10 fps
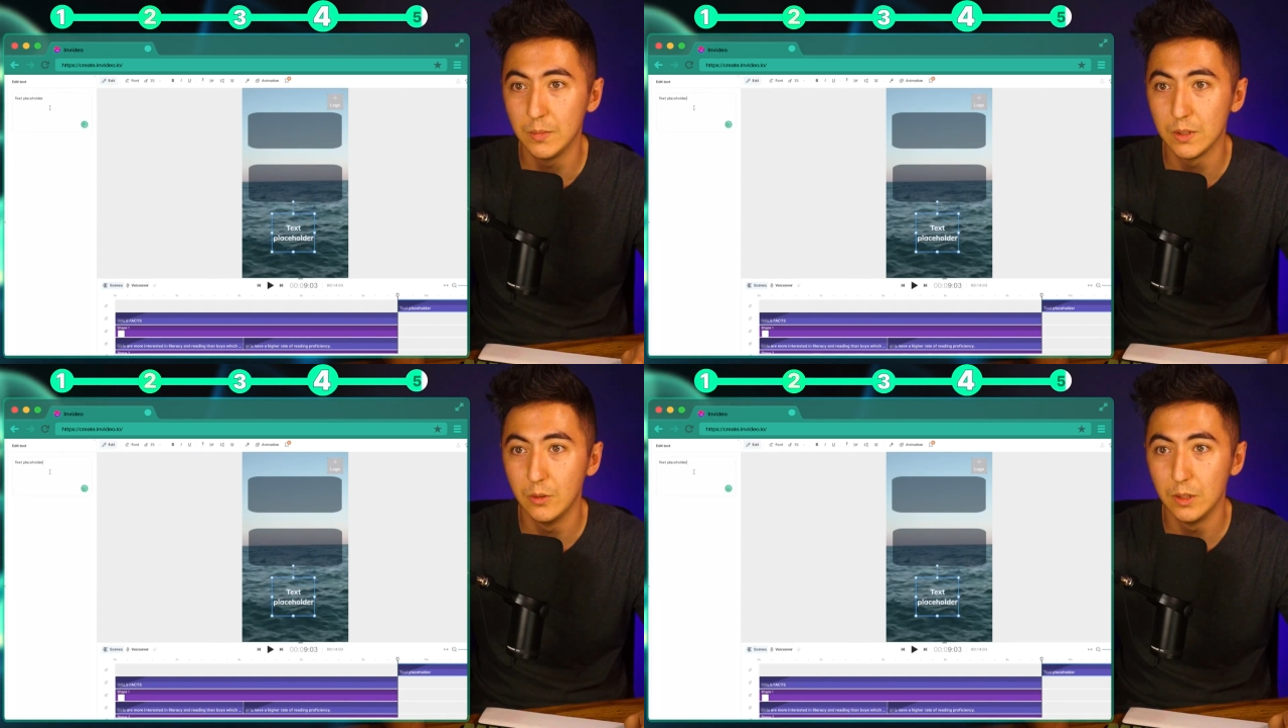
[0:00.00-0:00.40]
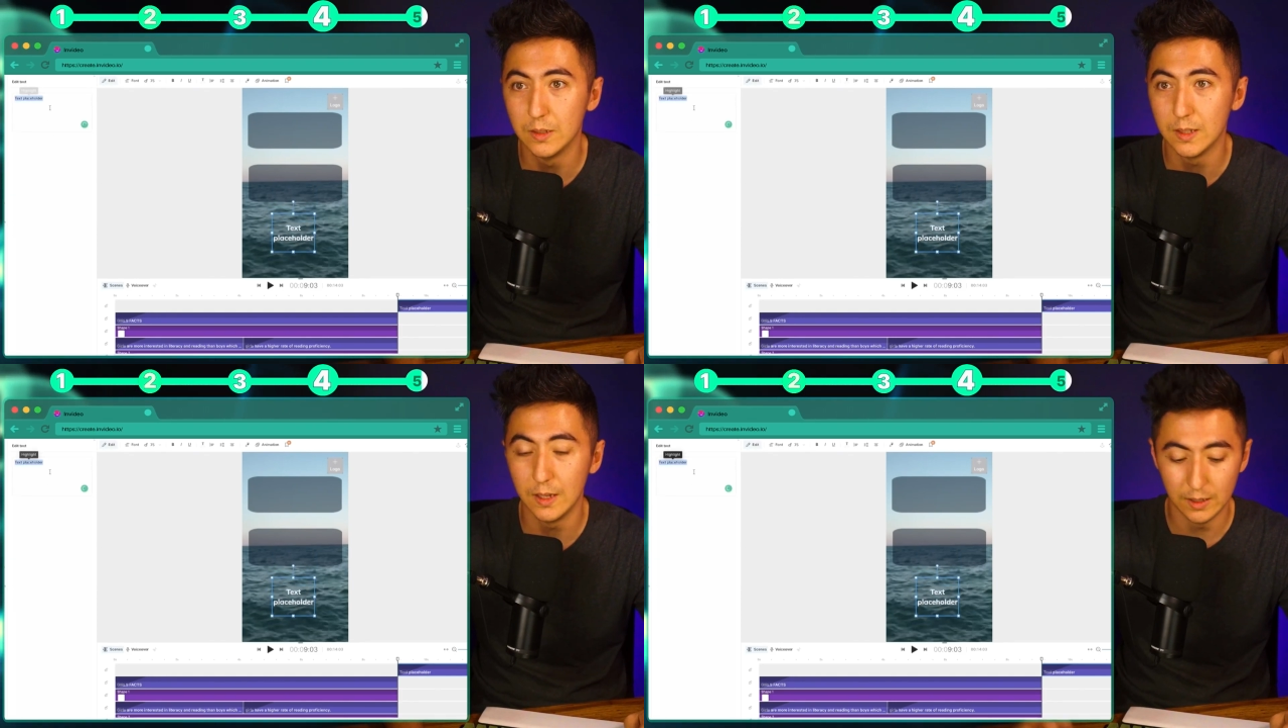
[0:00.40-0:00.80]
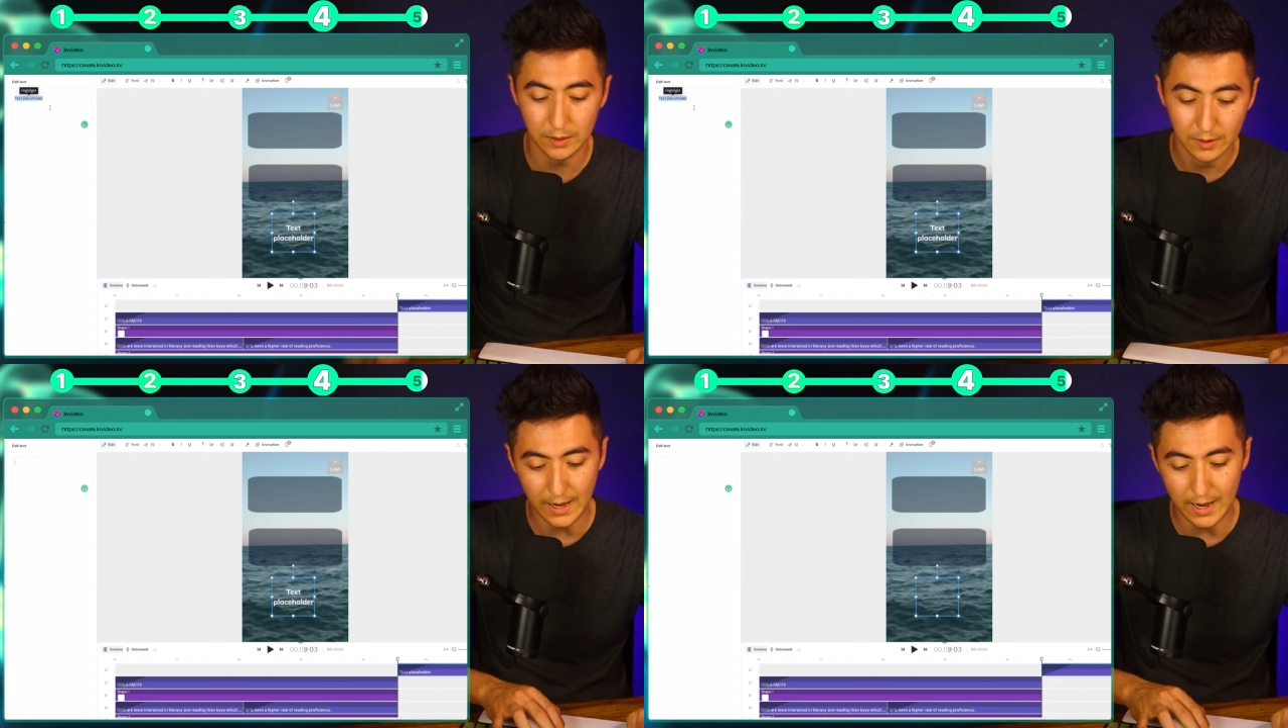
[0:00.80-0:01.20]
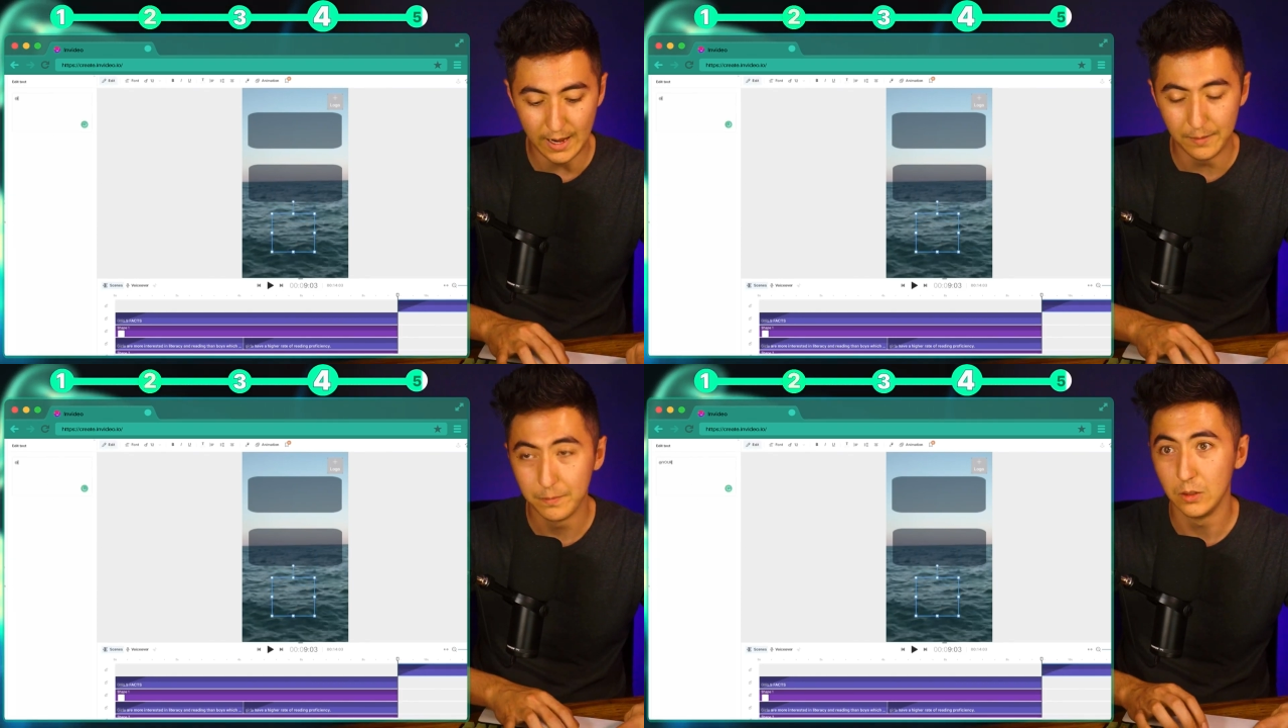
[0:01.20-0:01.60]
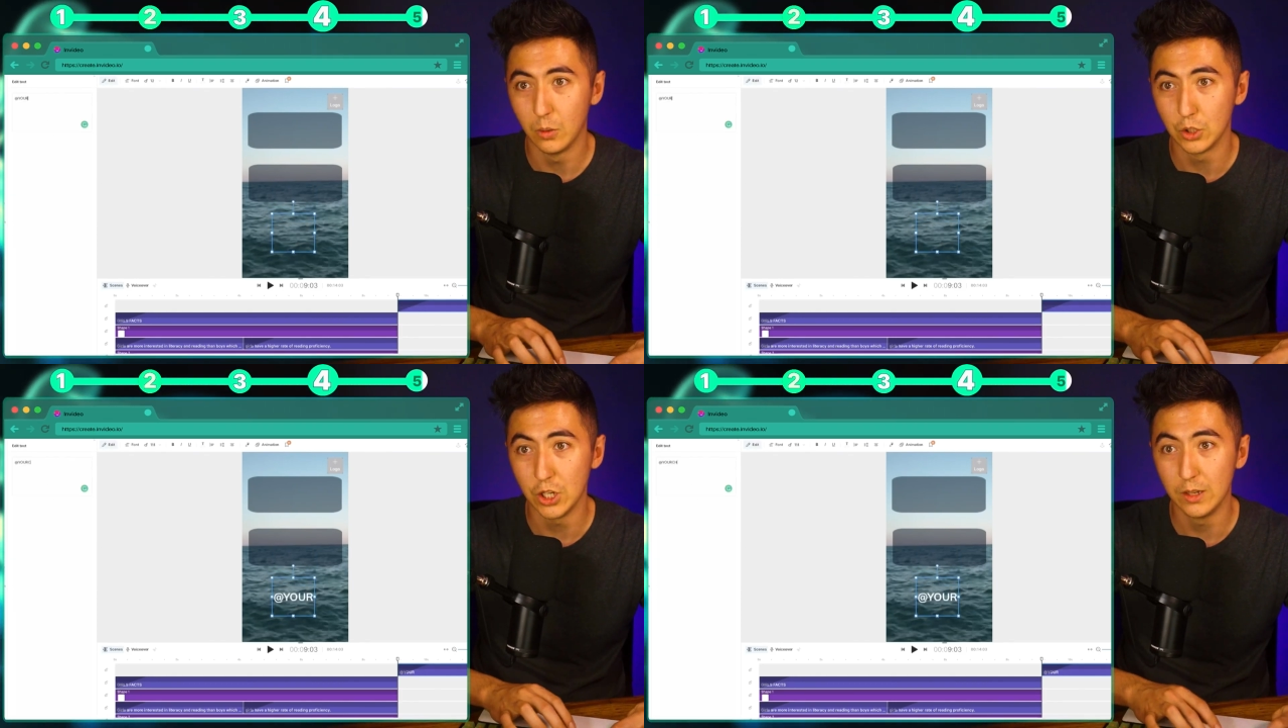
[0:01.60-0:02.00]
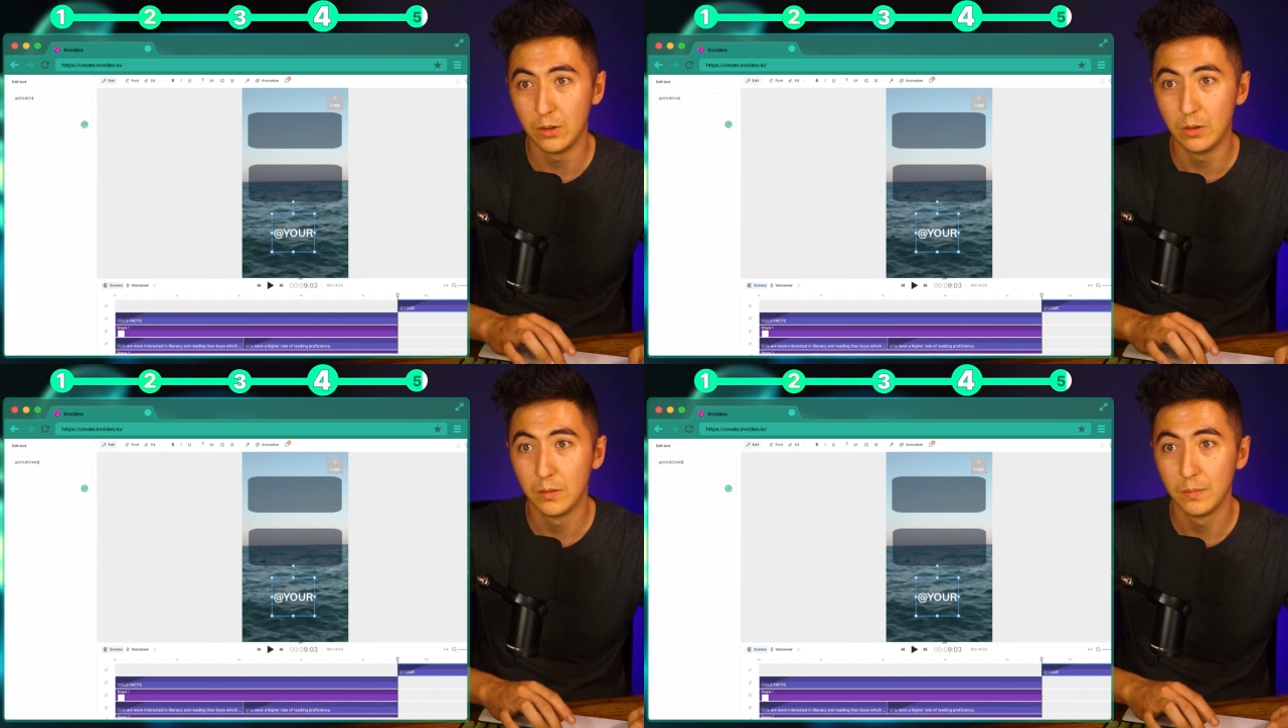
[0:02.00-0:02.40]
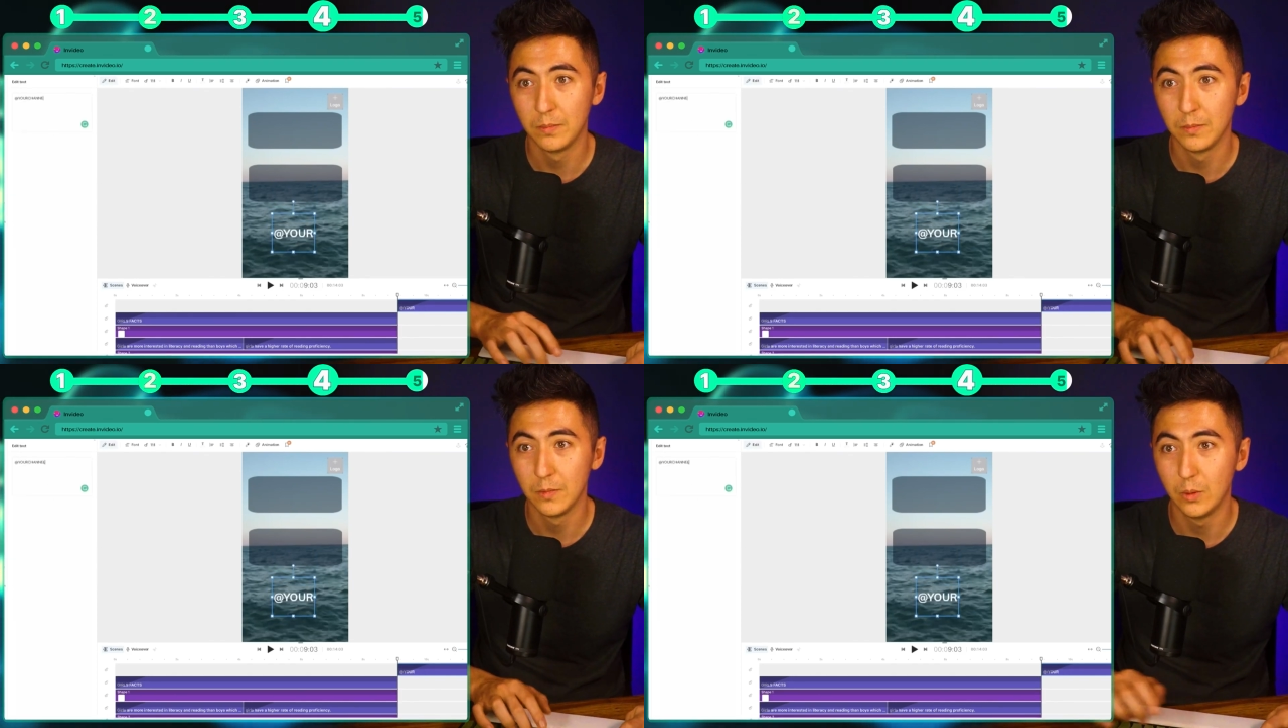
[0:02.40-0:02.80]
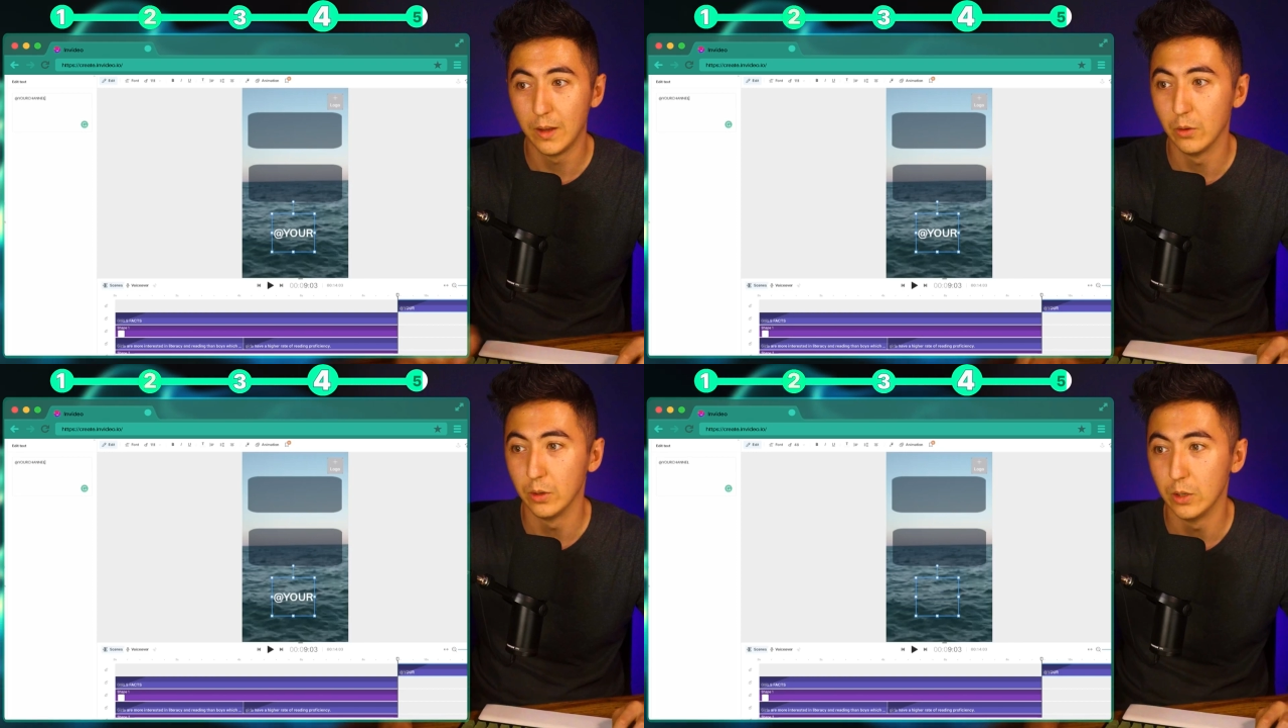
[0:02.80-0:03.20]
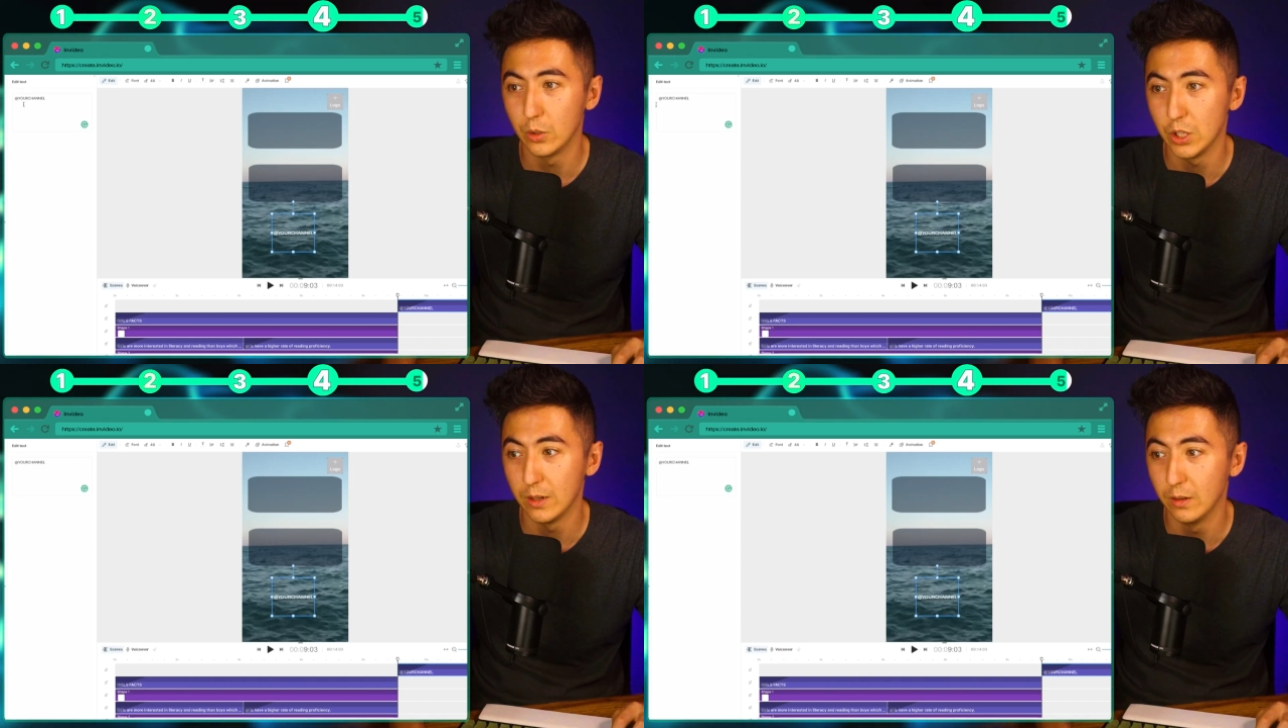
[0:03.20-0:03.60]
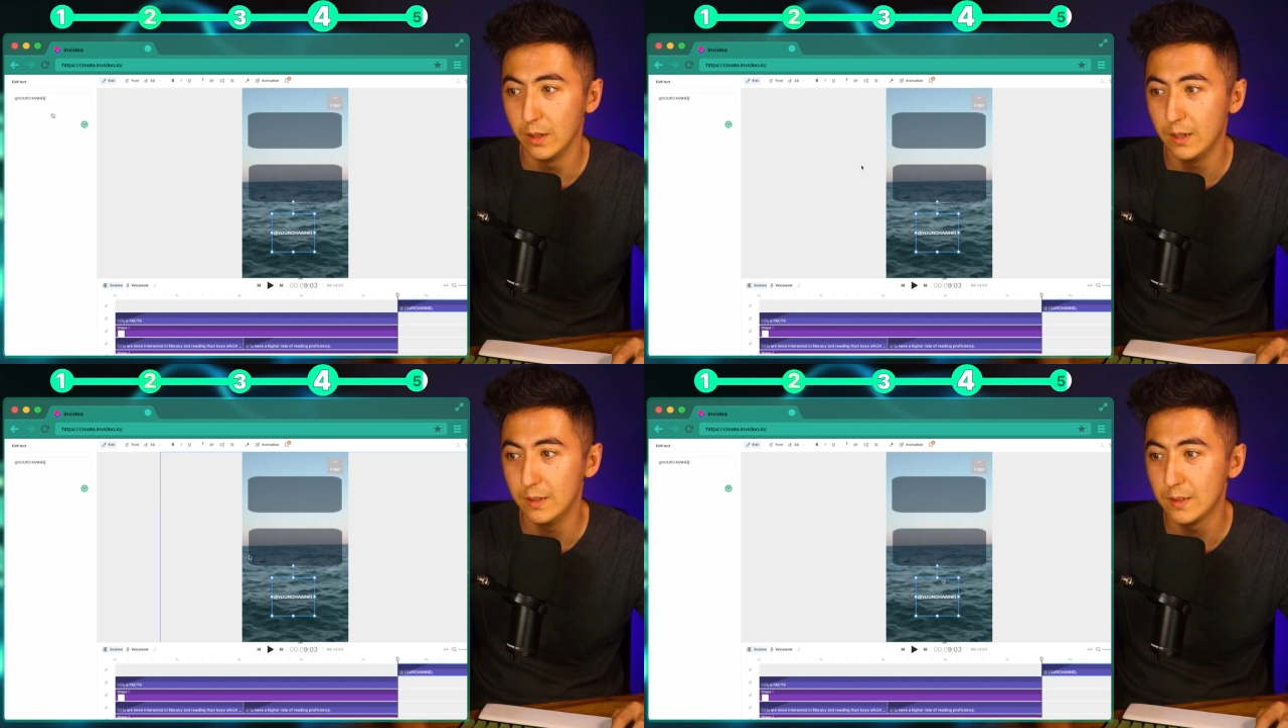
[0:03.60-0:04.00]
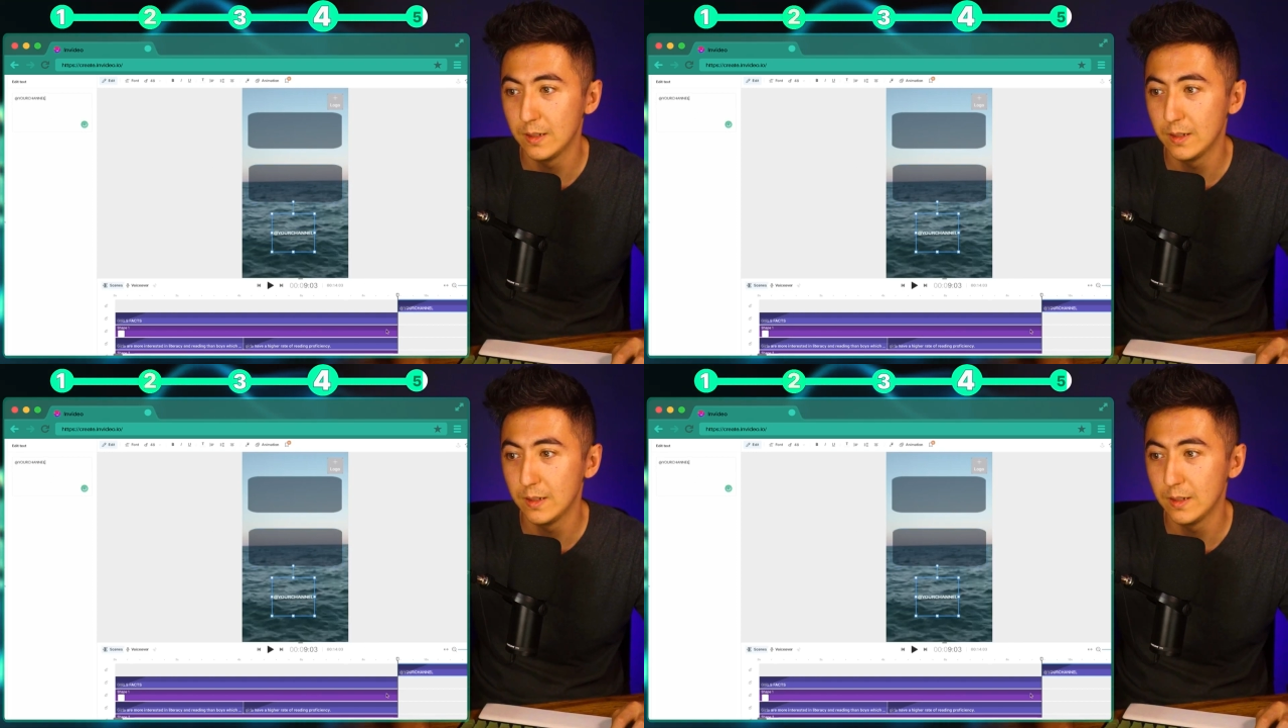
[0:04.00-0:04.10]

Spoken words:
So we could say @your channel, whatever your channel is,